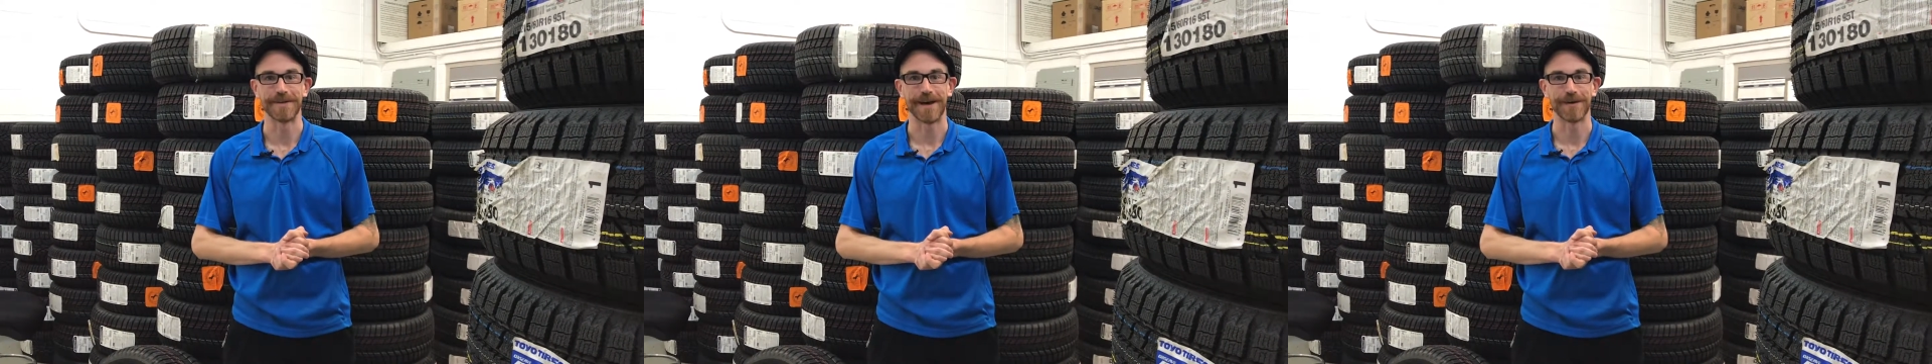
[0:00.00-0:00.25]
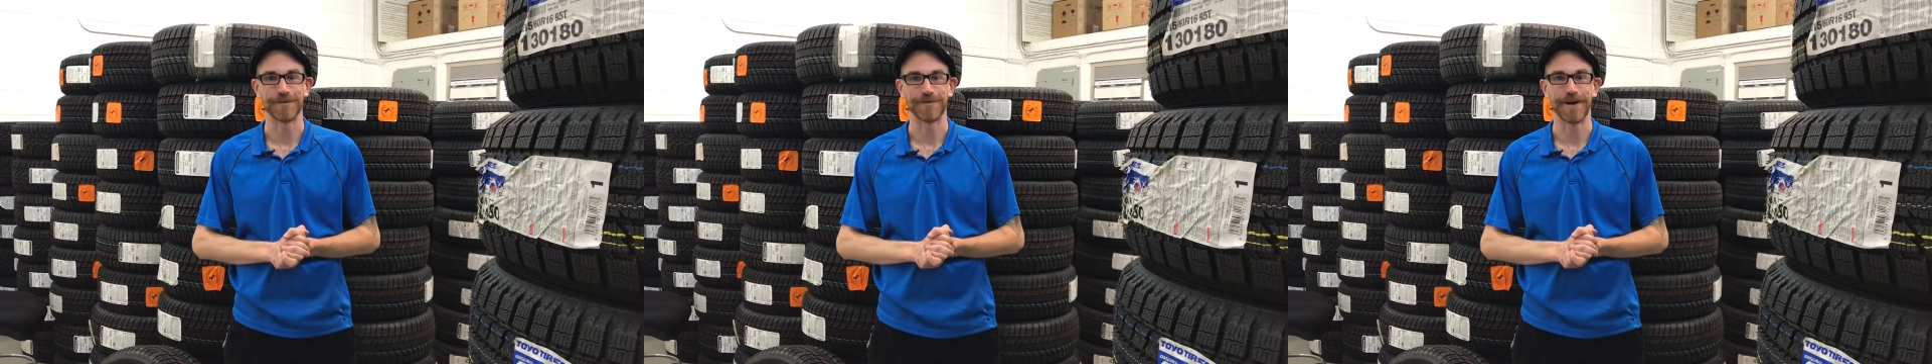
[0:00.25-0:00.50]

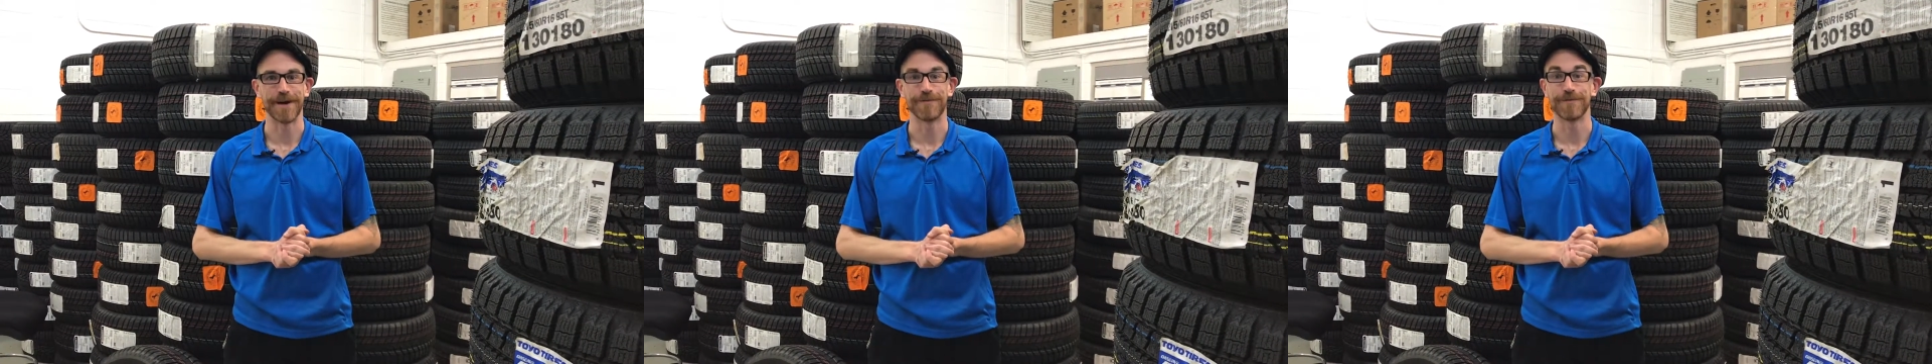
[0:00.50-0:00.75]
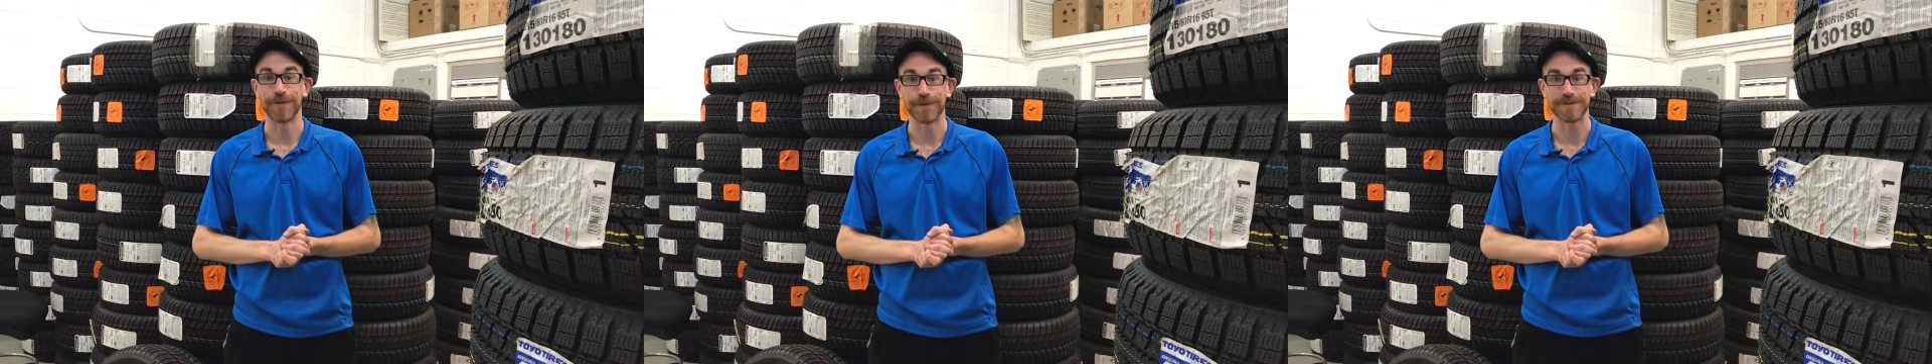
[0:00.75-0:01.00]

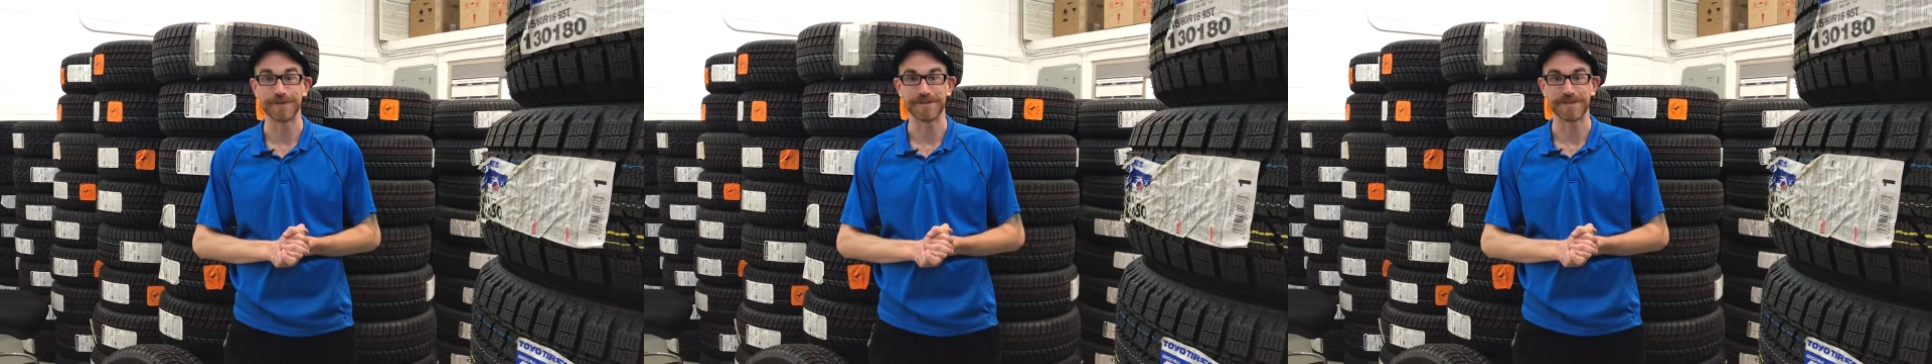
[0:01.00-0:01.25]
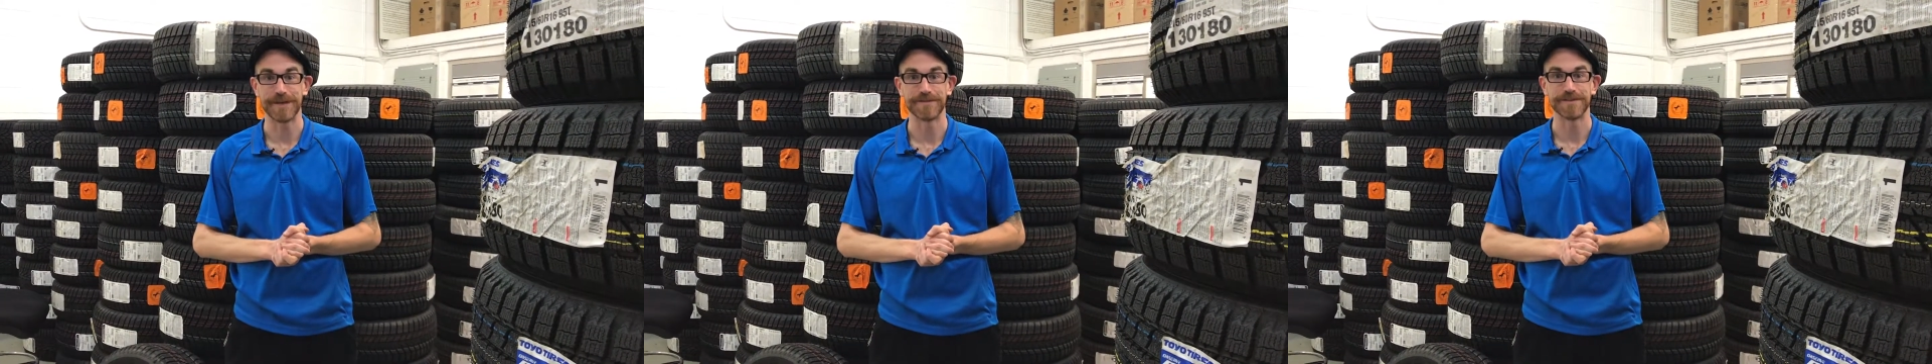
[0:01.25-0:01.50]

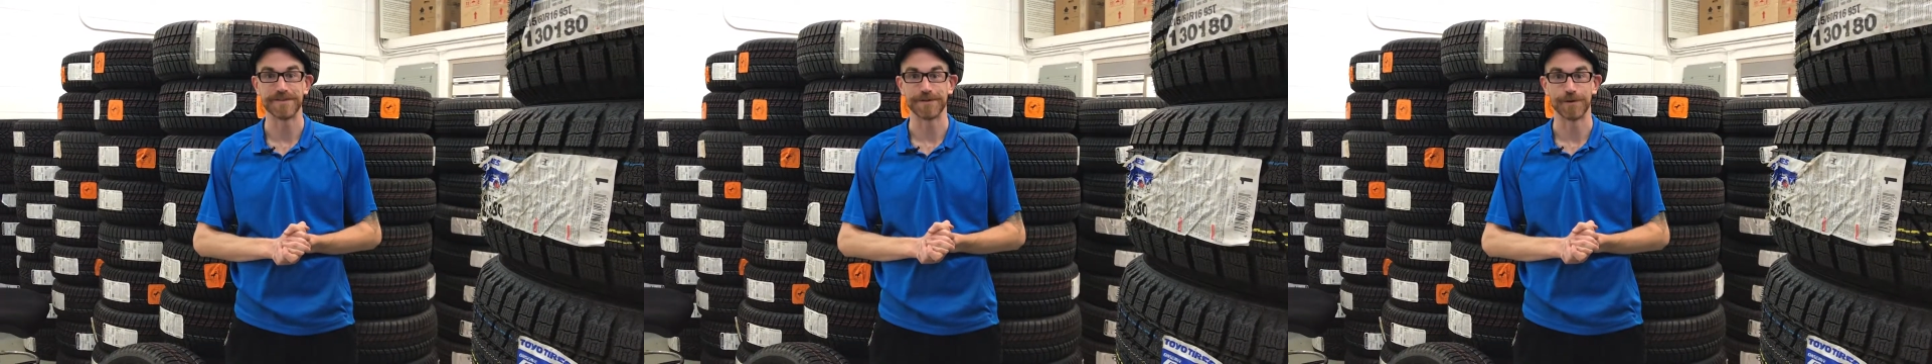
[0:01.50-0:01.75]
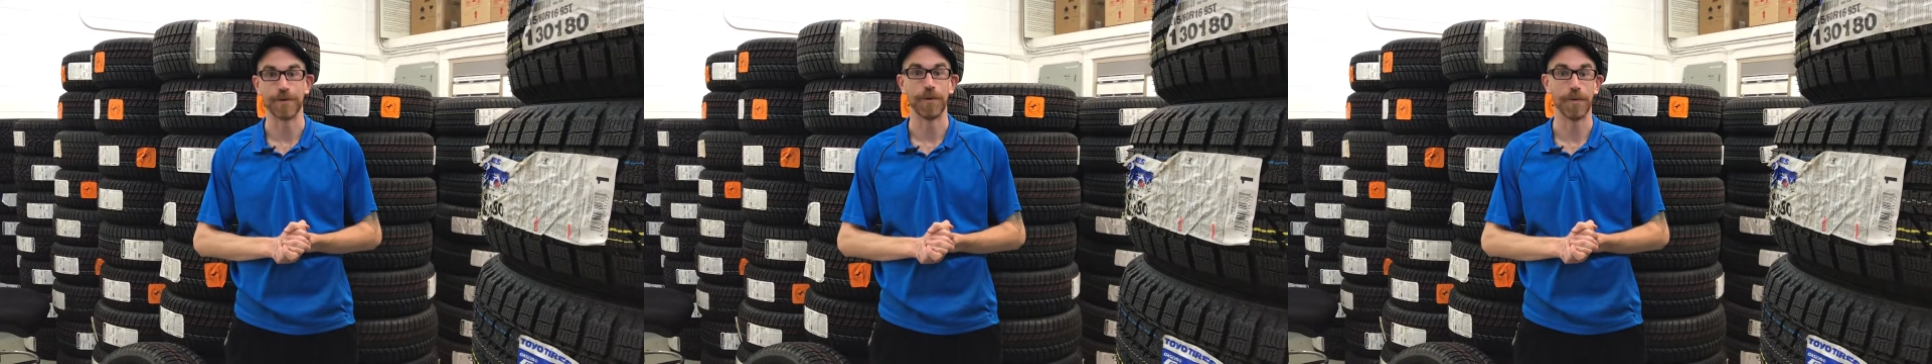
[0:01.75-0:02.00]

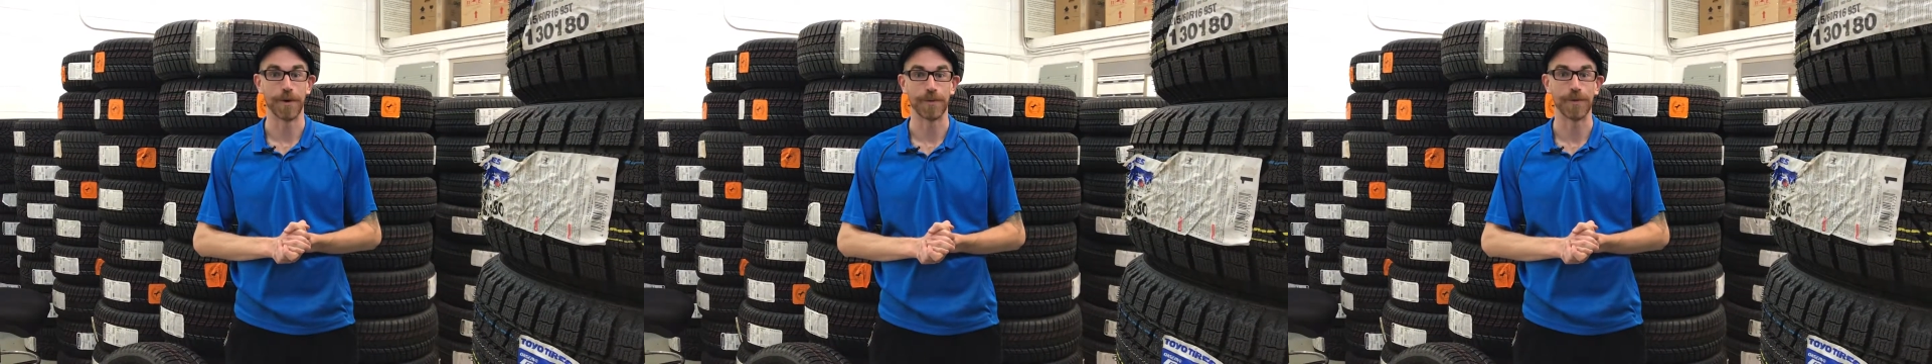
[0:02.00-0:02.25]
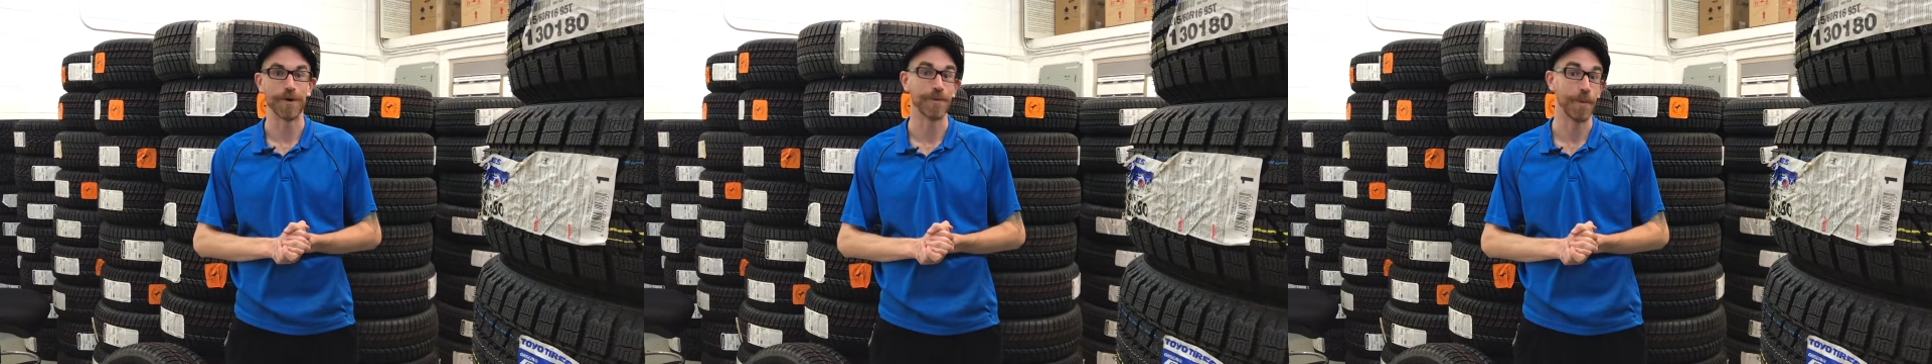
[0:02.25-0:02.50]

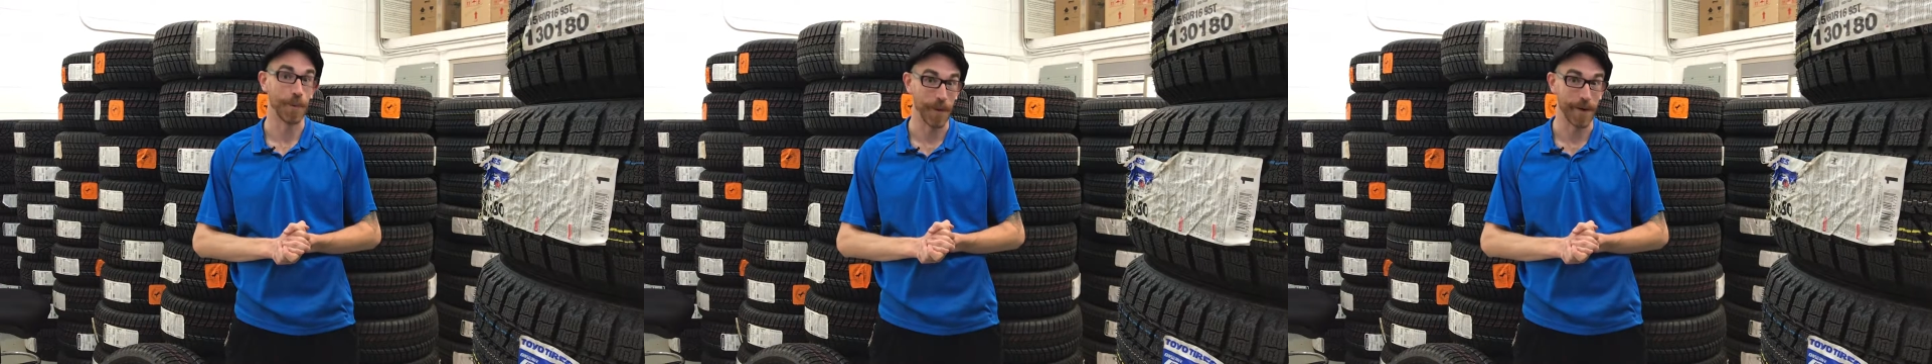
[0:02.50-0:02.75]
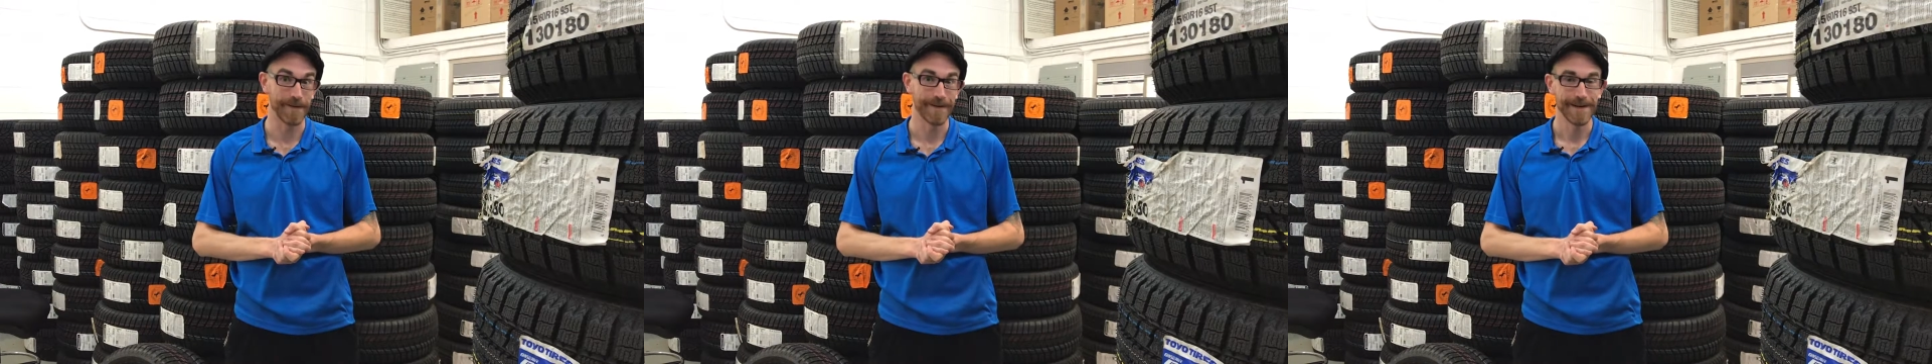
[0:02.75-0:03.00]

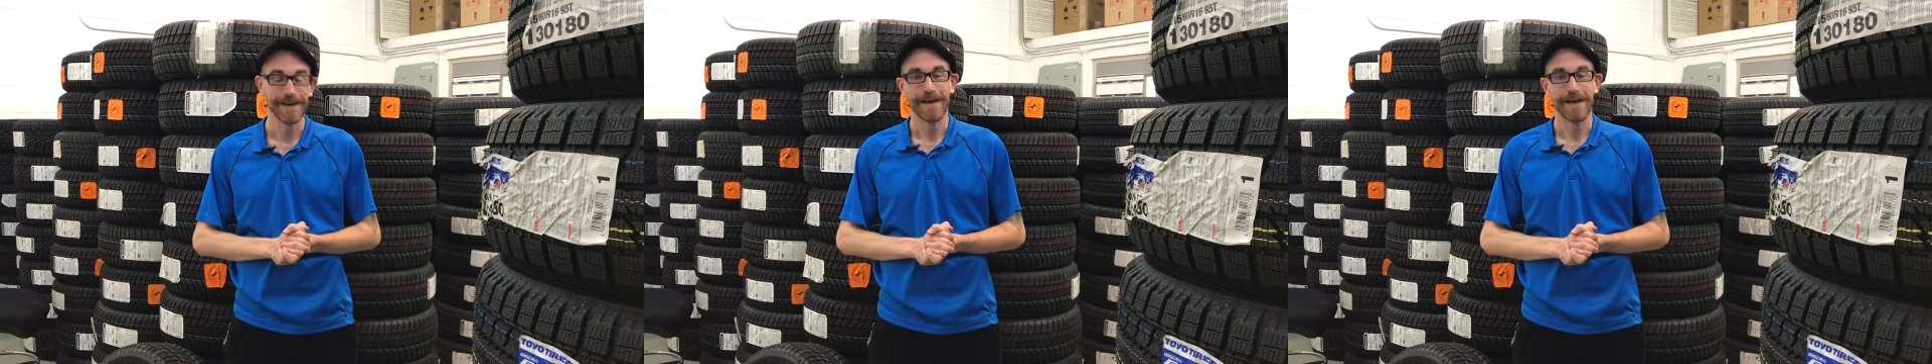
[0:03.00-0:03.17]
905-427-0111,